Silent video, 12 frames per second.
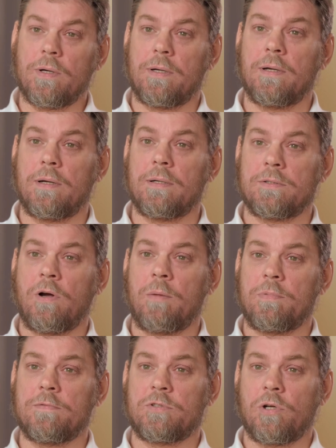a
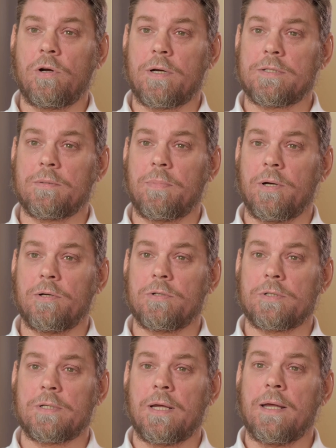type of shock, I
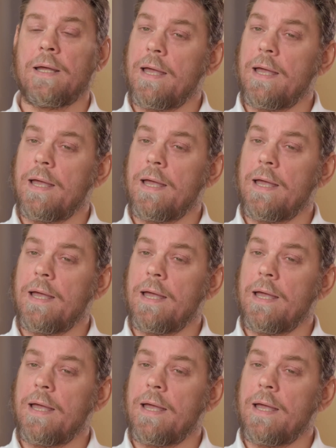suppose,